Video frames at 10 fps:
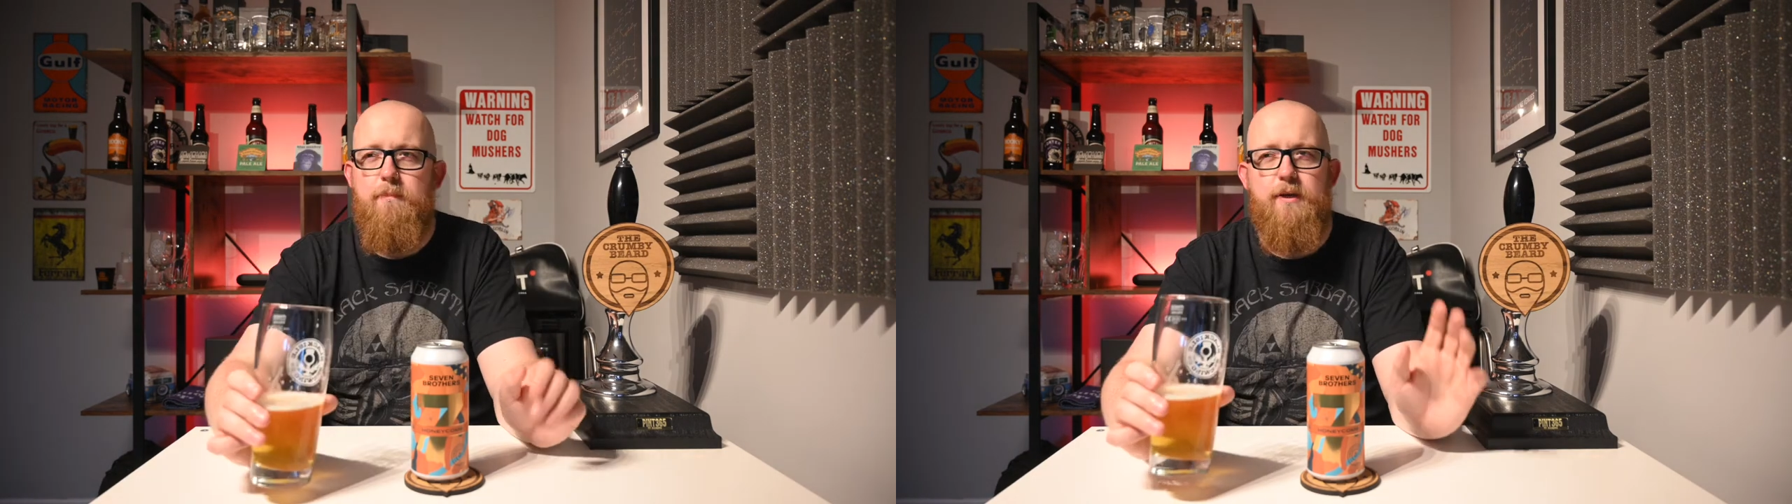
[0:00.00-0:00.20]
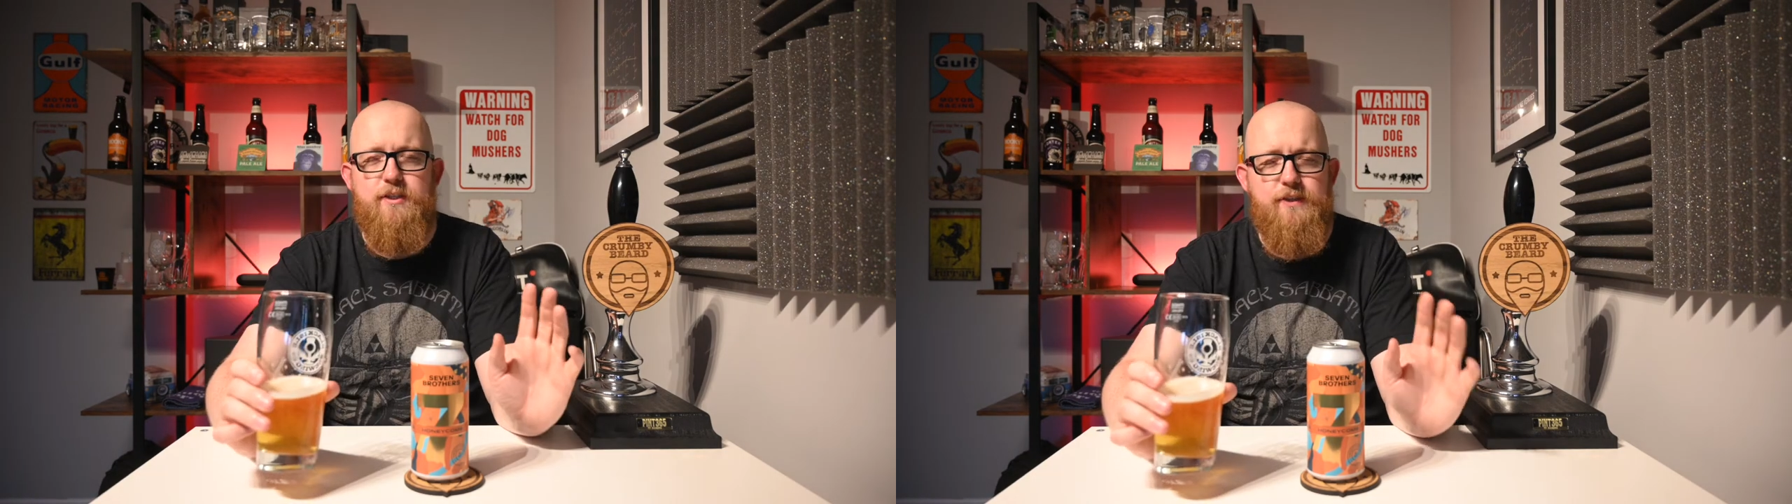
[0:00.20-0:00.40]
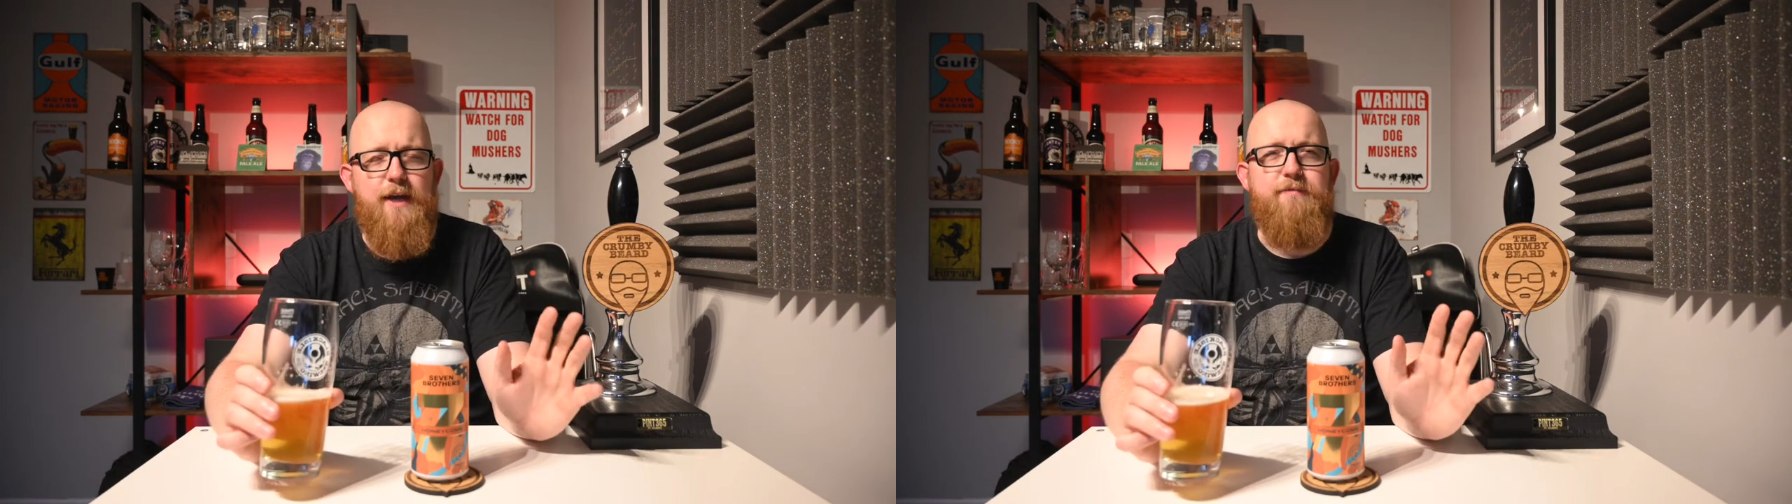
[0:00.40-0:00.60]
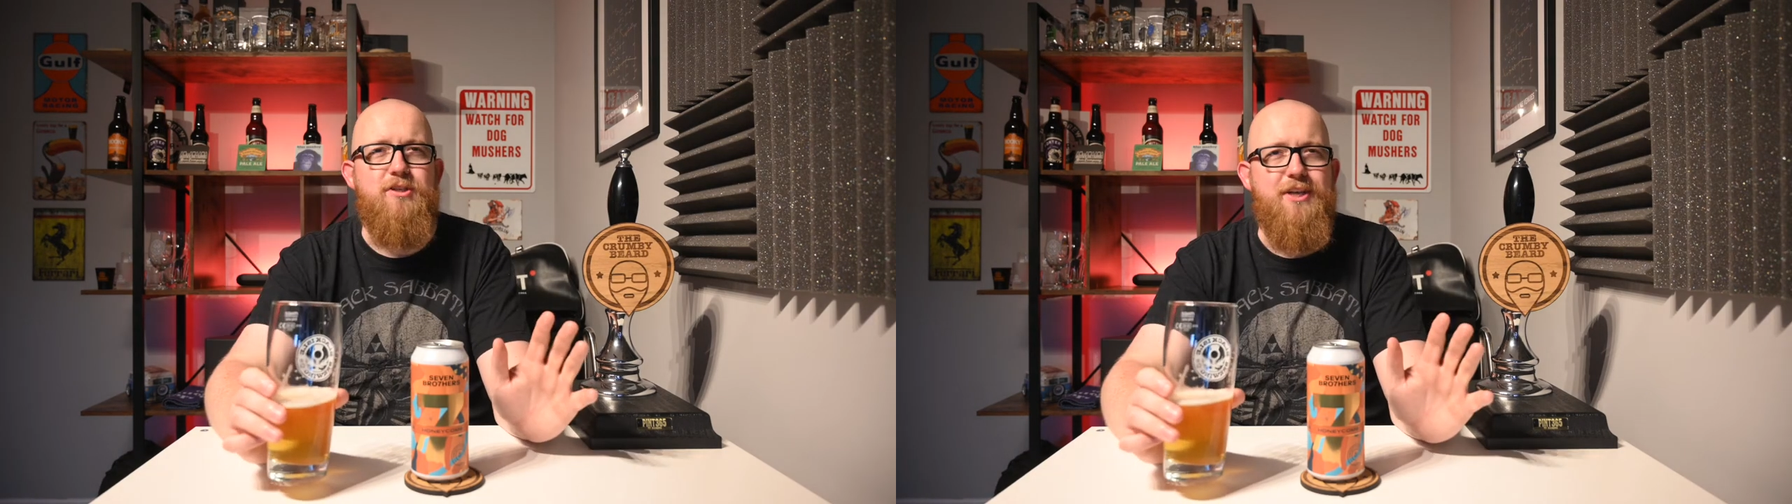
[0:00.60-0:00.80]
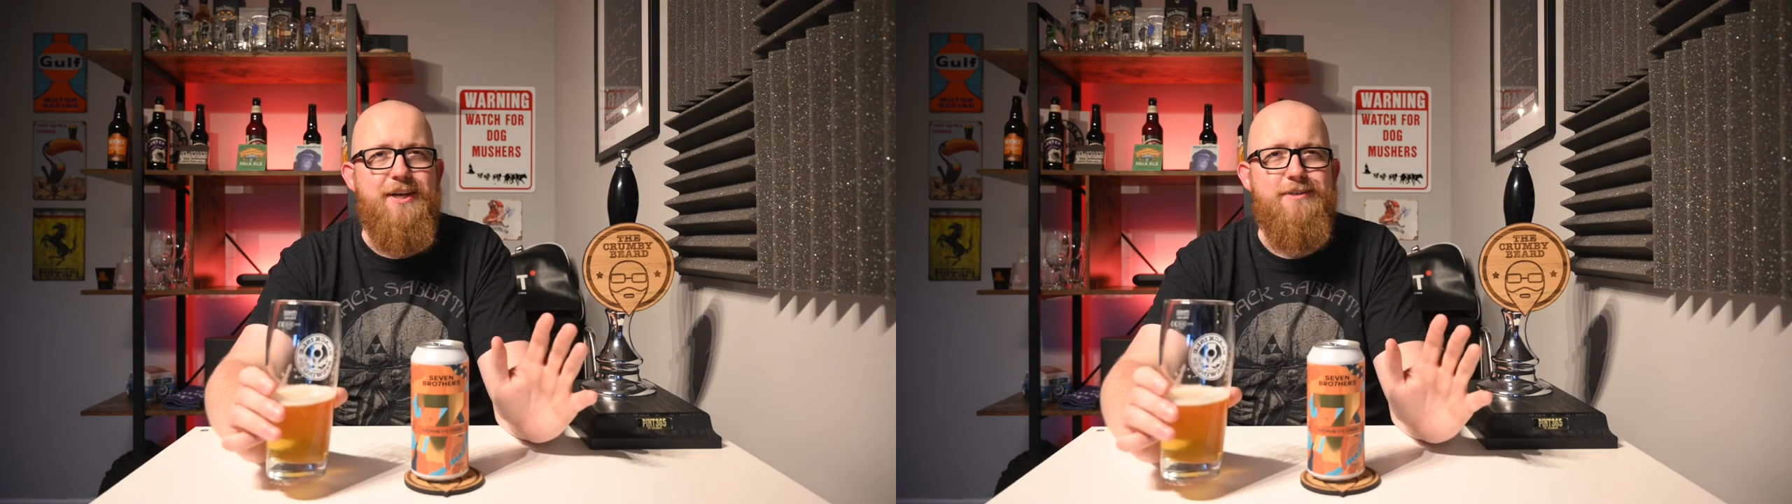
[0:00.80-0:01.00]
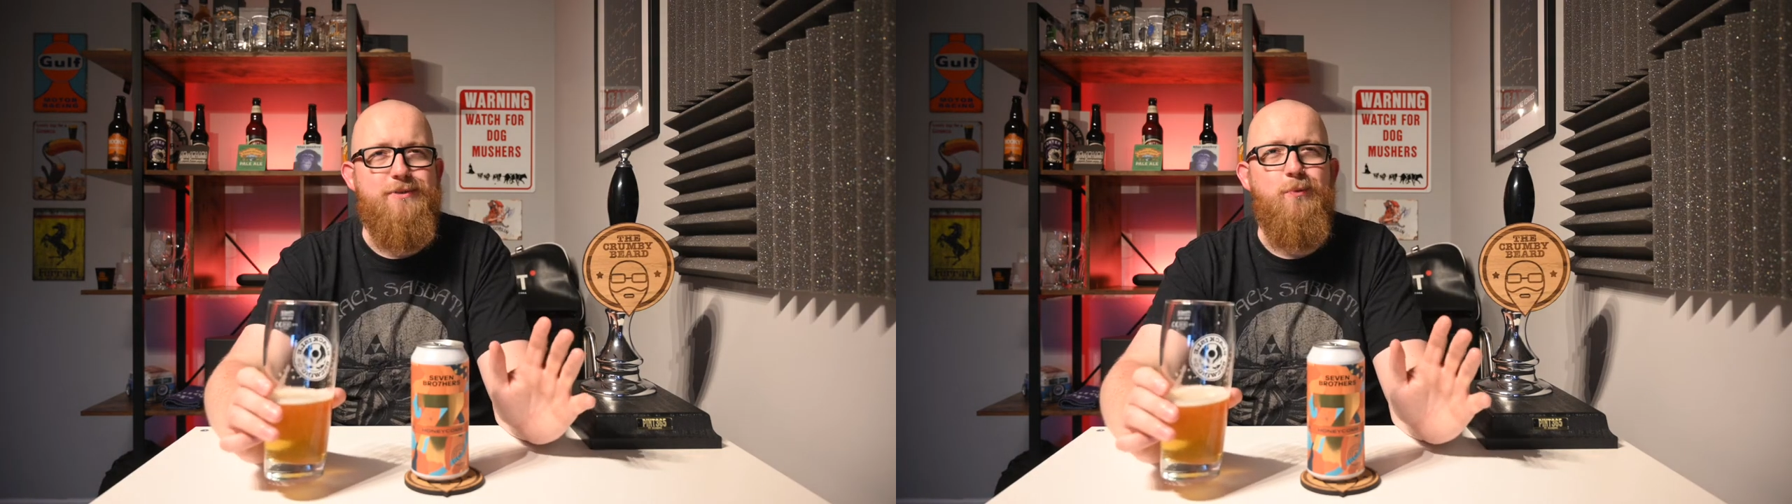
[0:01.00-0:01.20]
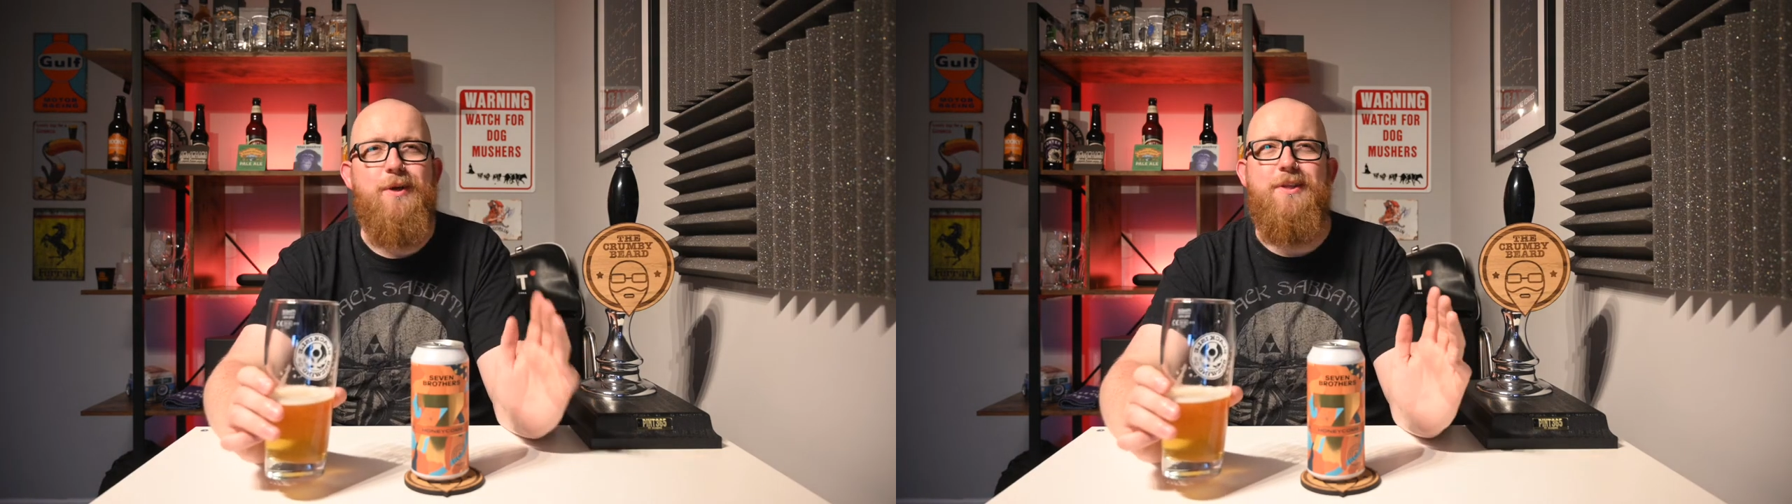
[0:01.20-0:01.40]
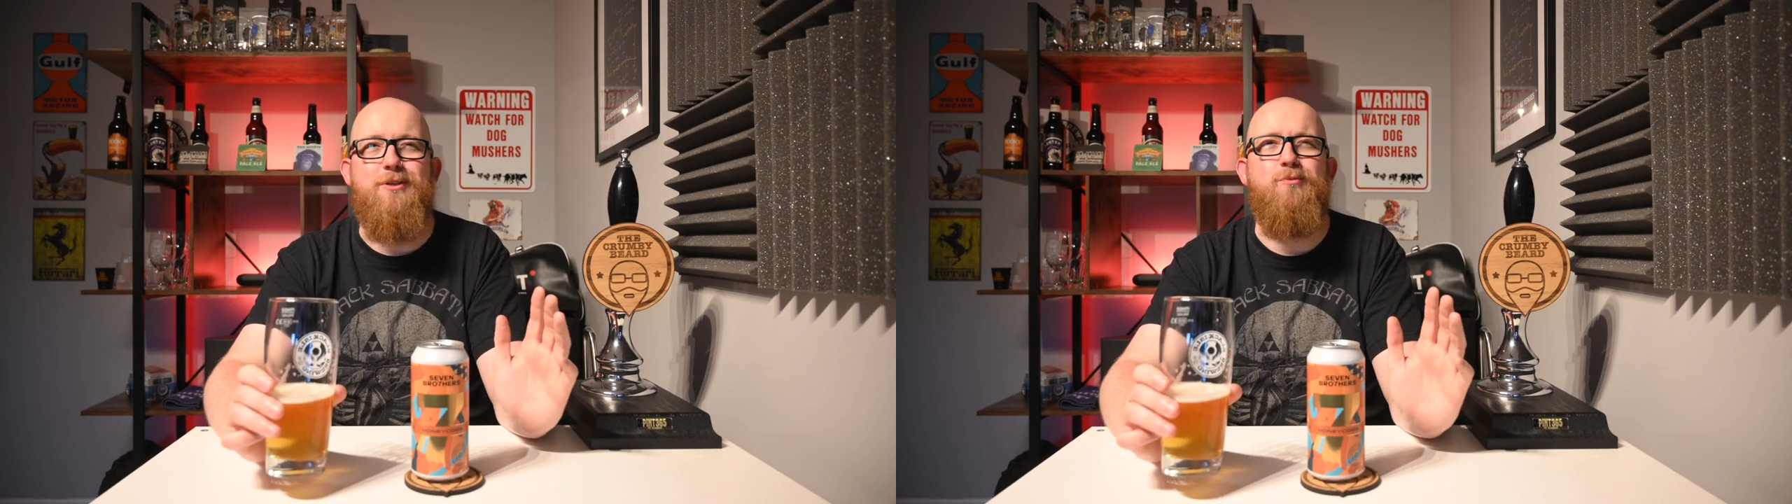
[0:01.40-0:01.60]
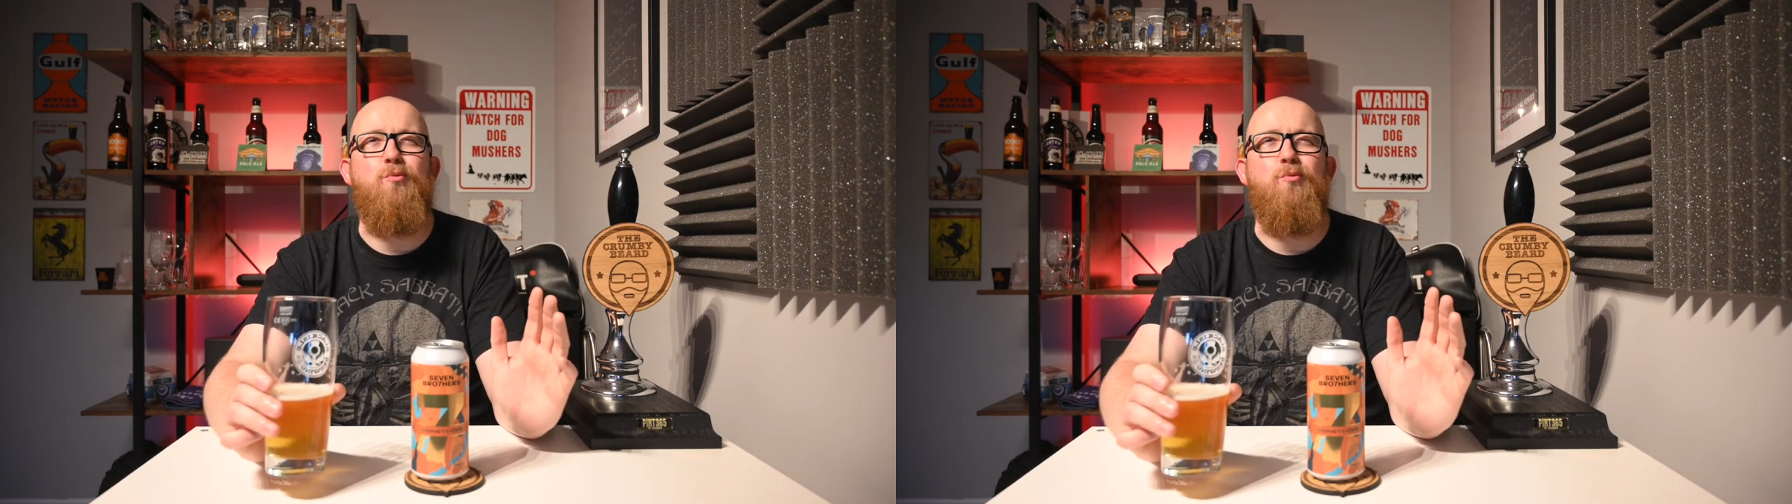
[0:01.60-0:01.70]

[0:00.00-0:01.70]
But it's in the aftertaste where this